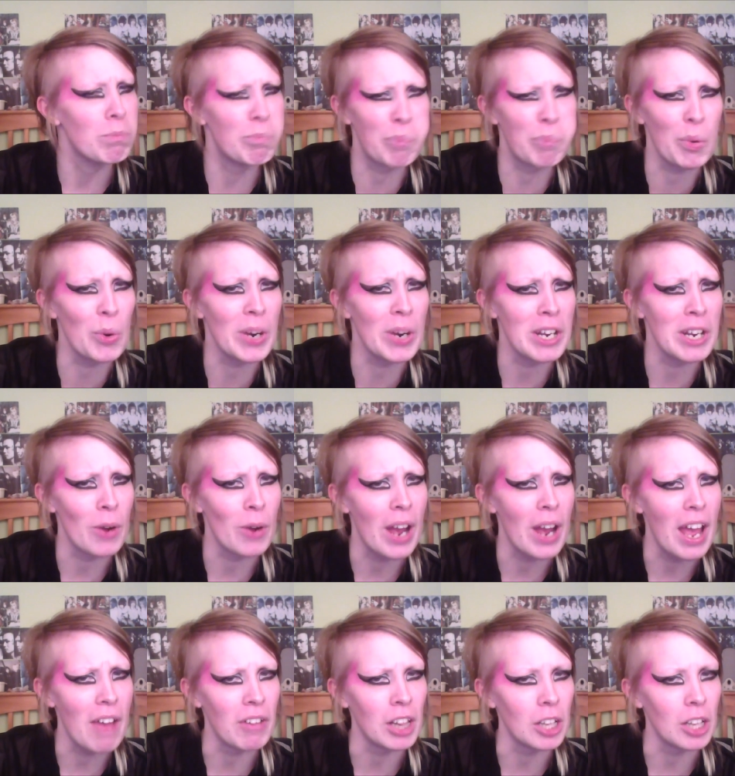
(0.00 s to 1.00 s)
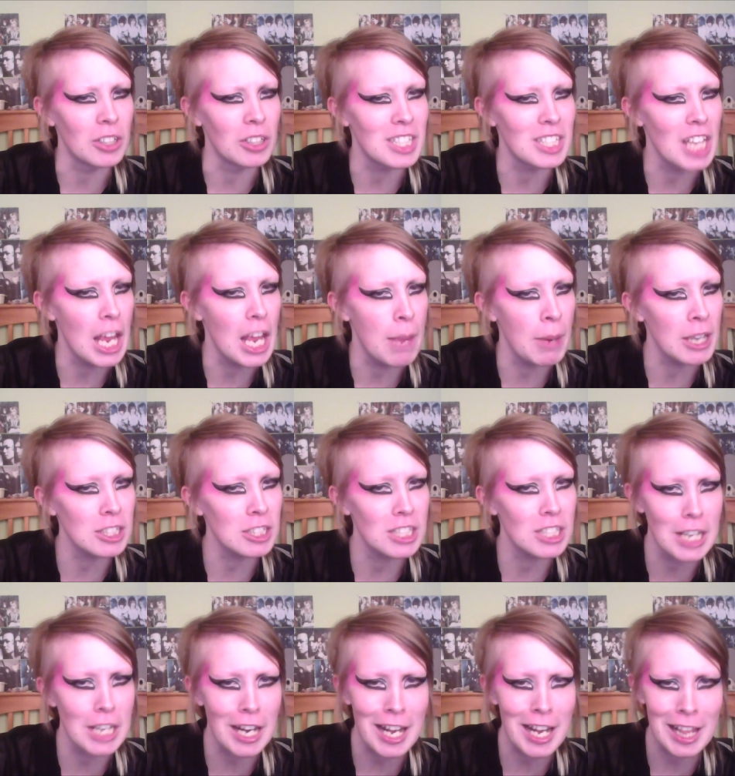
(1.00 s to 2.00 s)
Boy, do I have a lot to say about
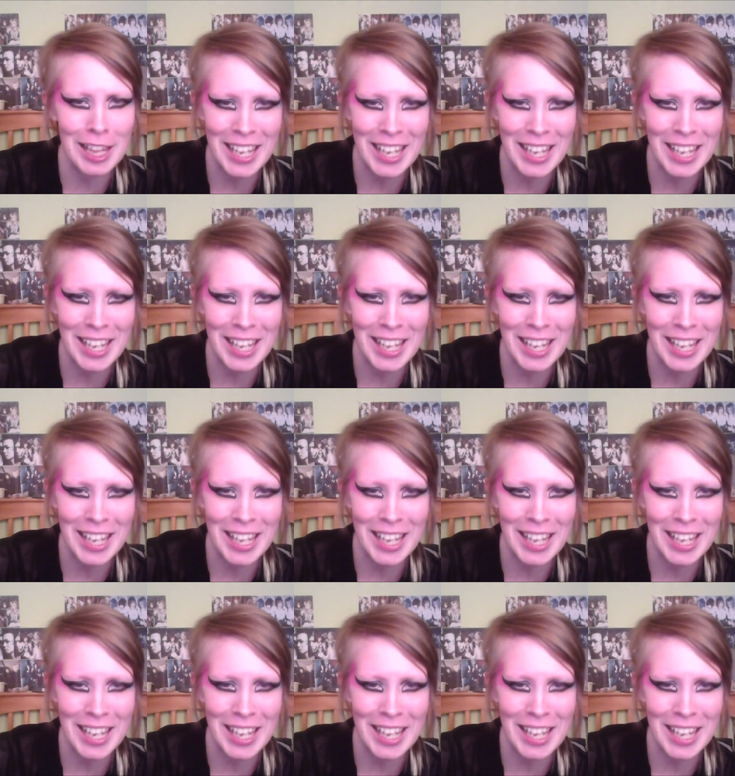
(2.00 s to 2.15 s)
studying.